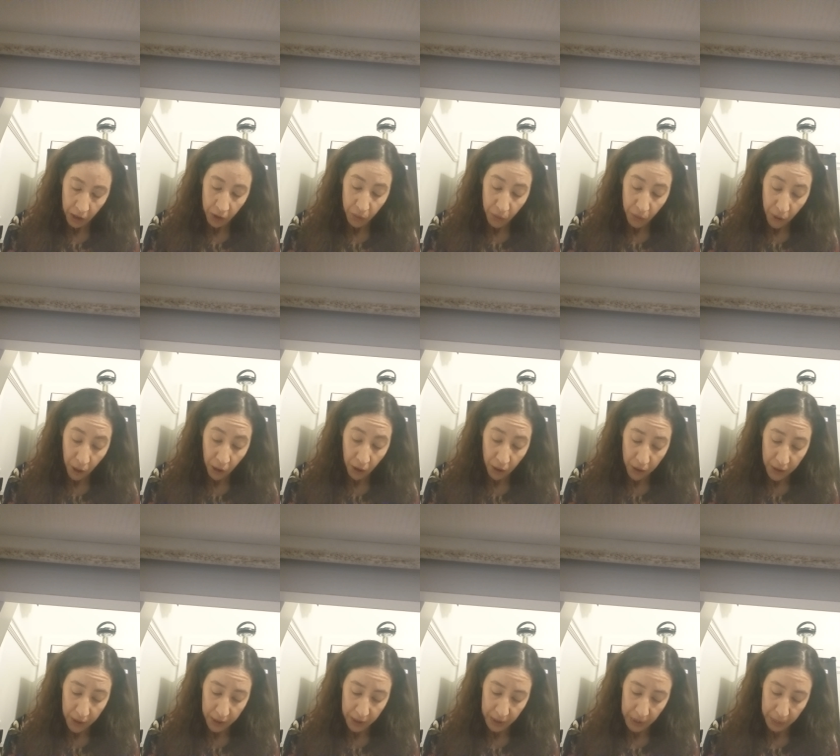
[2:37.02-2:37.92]
who
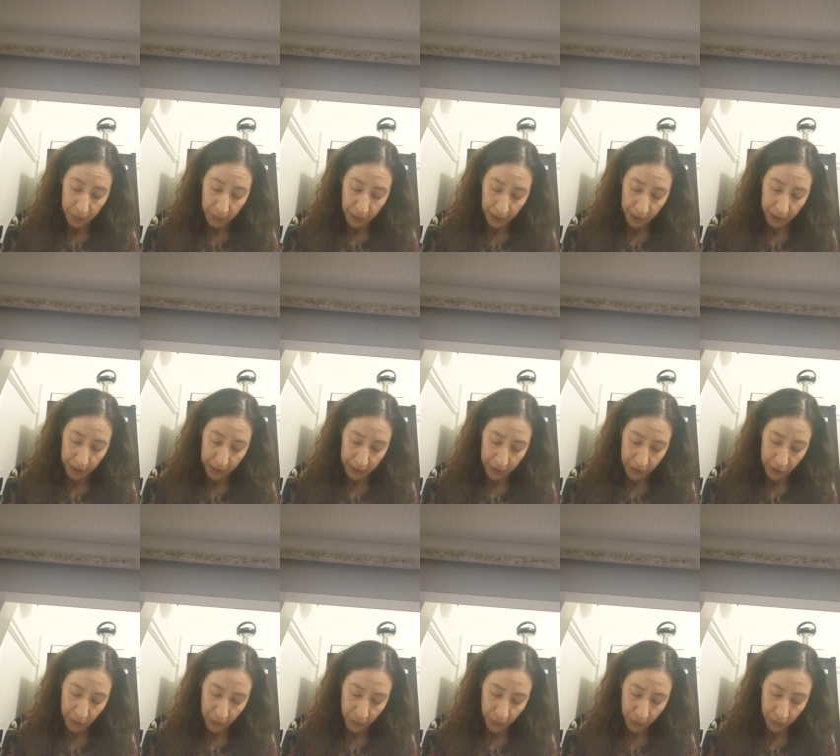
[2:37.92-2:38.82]
called us by
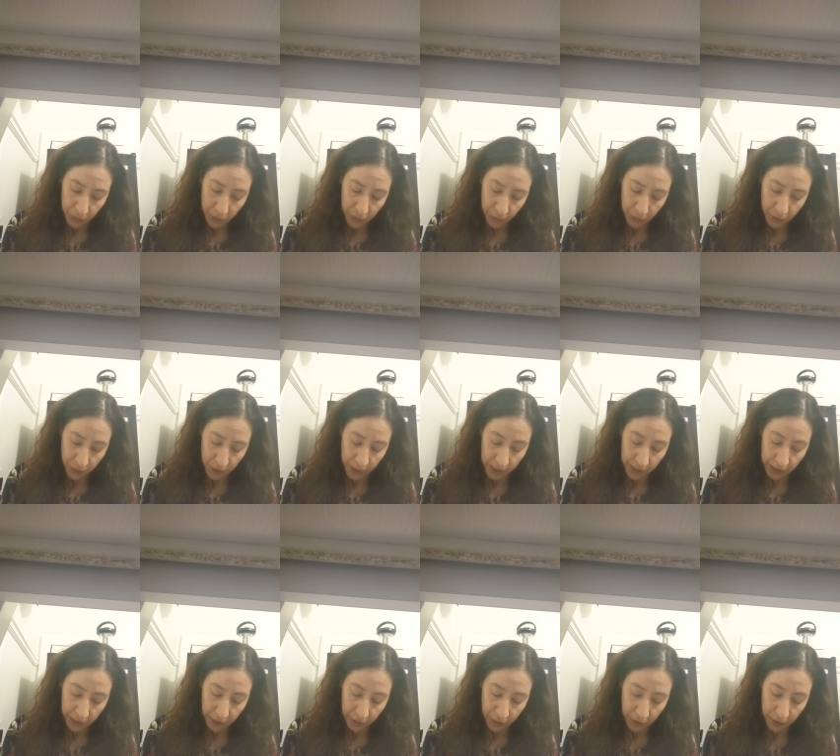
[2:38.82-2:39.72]
his own glory
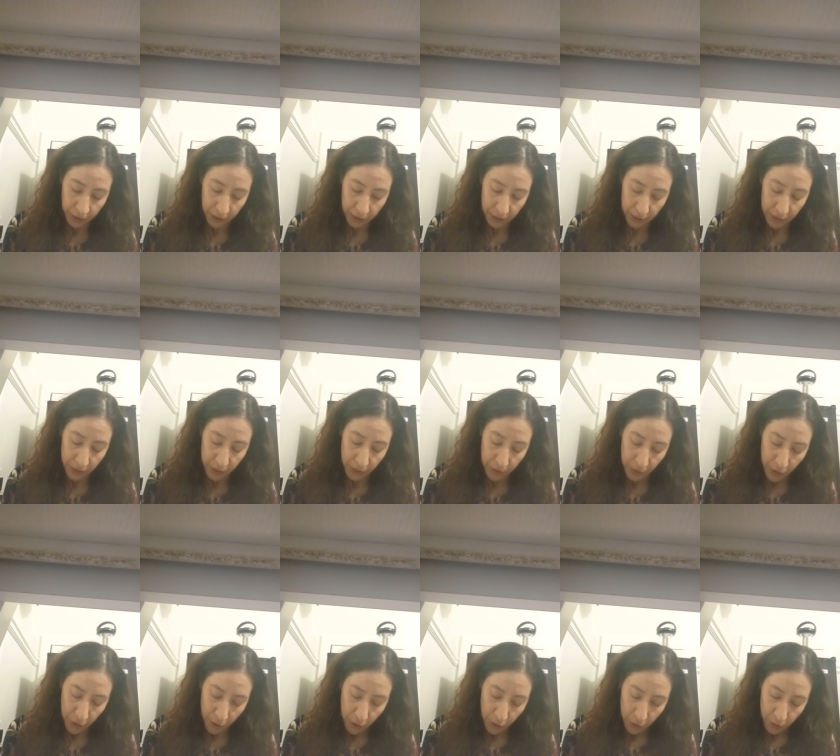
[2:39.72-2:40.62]
and goodness.
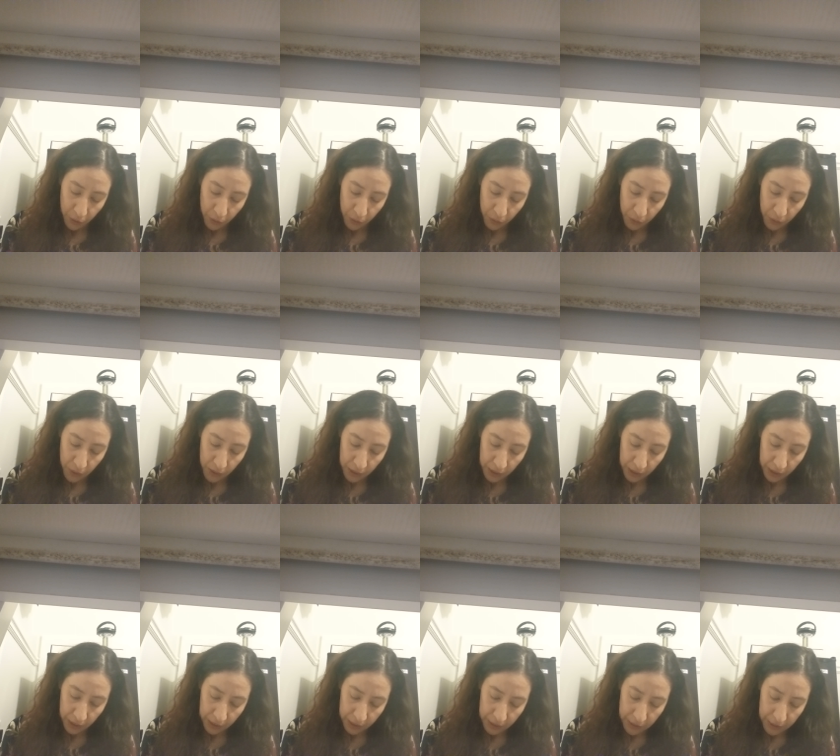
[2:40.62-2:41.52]
Through
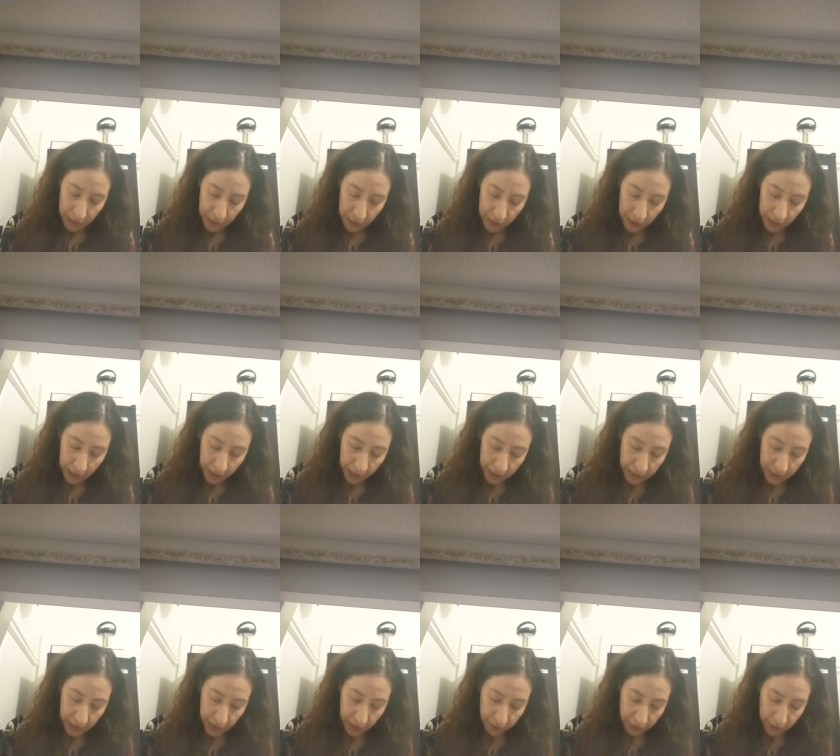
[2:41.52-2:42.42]
these he
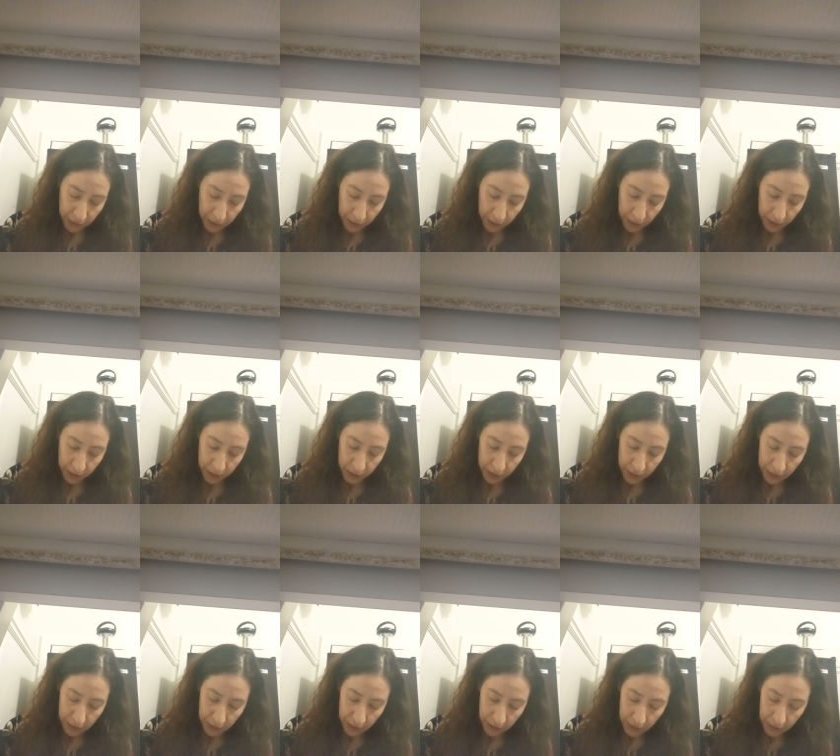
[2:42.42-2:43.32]
has given
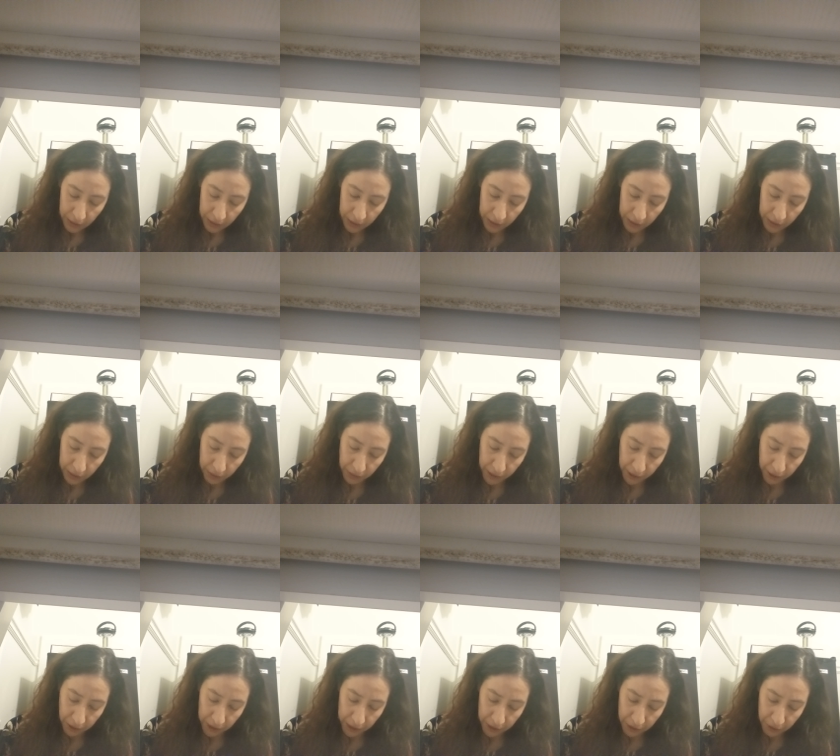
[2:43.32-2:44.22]
us his
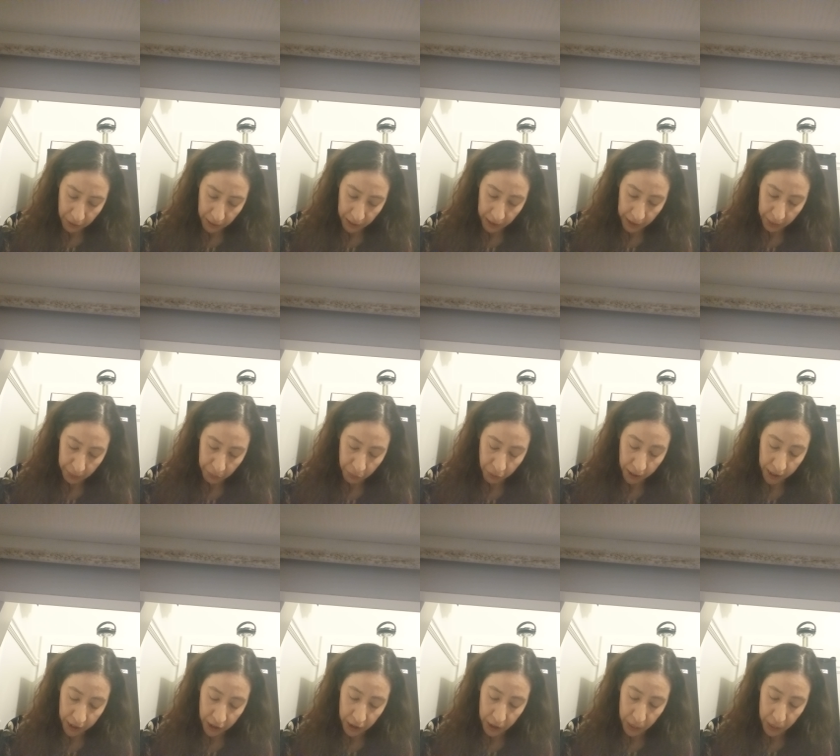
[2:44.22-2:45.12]
very great and
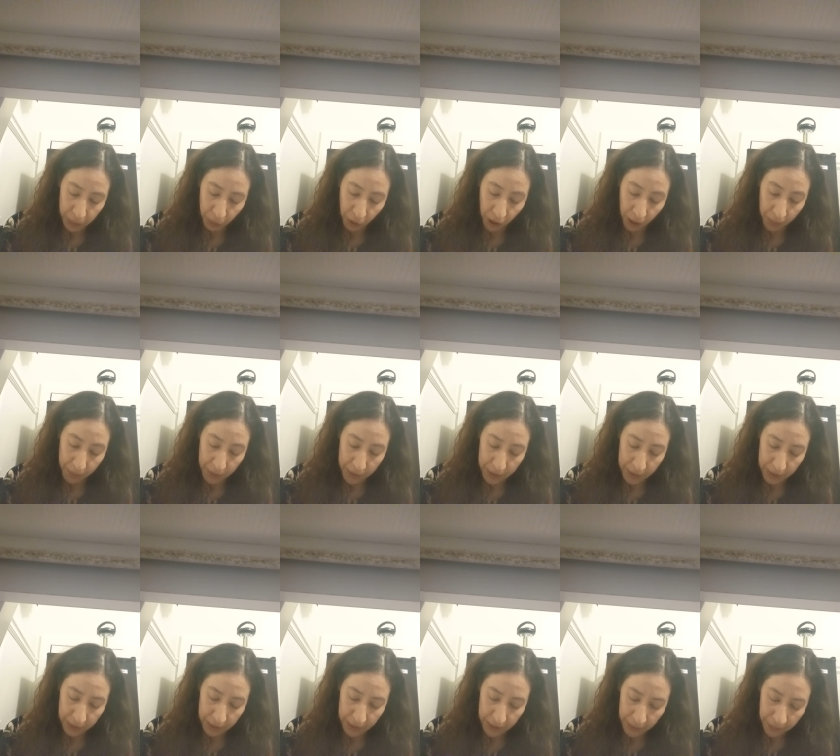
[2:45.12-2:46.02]
precious
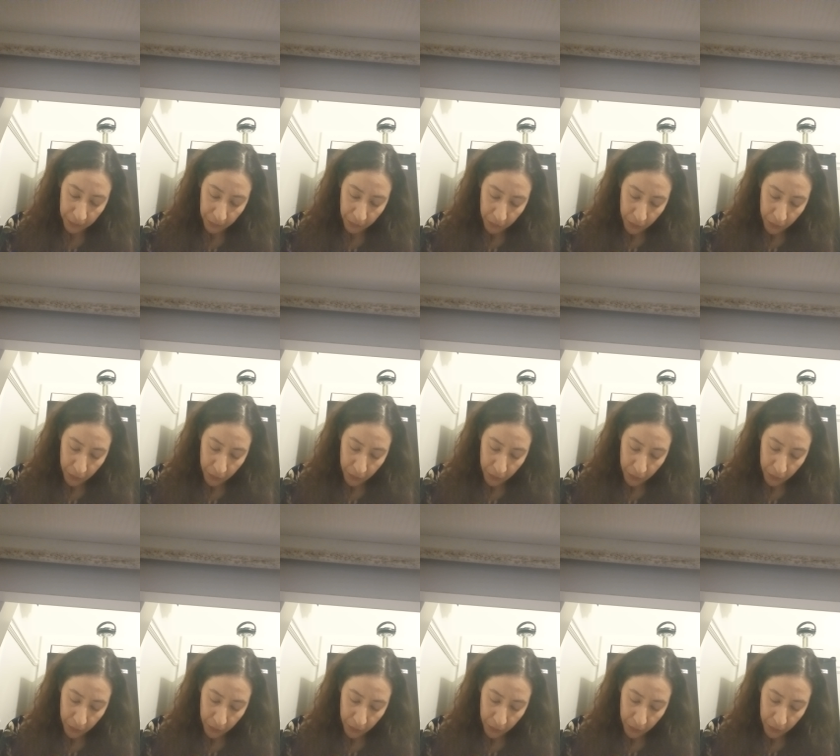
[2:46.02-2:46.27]
promises,